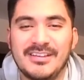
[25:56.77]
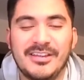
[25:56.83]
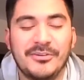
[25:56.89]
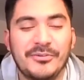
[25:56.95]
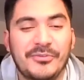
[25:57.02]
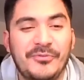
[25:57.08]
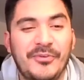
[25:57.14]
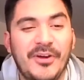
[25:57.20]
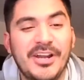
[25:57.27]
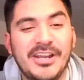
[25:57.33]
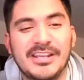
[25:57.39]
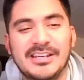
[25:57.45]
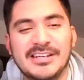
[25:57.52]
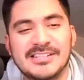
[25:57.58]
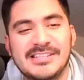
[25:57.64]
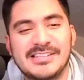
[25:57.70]
And it was
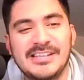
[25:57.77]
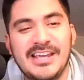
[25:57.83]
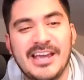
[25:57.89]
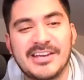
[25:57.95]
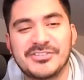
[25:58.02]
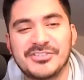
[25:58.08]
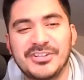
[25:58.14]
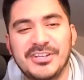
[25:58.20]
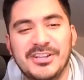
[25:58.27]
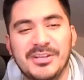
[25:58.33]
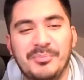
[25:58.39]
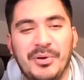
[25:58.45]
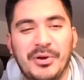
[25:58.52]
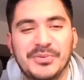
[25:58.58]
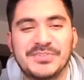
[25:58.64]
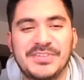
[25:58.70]
funny because he actually in the
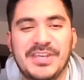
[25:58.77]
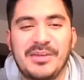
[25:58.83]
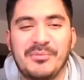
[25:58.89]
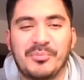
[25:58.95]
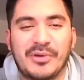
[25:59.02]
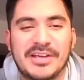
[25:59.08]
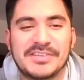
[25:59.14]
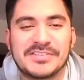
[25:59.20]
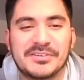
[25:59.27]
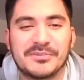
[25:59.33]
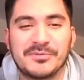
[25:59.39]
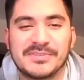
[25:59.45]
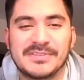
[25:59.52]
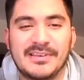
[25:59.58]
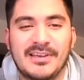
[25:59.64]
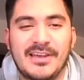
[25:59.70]
post game presser
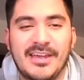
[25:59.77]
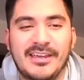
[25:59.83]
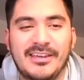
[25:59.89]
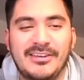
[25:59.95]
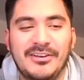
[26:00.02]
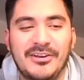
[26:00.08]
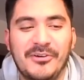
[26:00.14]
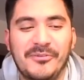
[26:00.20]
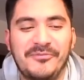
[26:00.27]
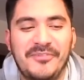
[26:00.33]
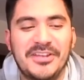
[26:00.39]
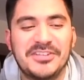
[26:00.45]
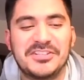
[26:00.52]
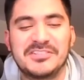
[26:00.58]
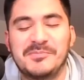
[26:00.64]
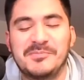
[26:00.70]
was like, you know,
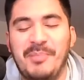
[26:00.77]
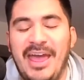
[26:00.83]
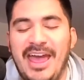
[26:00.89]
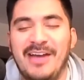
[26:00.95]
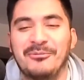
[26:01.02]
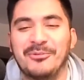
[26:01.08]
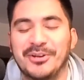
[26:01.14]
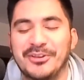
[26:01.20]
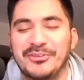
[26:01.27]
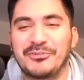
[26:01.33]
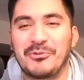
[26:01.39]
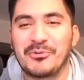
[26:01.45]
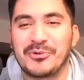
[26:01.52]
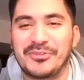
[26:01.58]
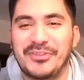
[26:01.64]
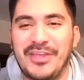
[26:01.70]
vintage Pat would have
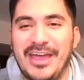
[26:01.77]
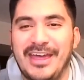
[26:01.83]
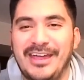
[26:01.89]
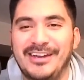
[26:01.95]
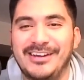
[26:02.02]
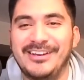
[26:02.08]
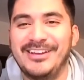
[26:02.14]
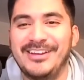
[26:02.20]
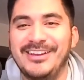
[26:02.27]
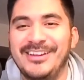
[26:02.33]
scored that,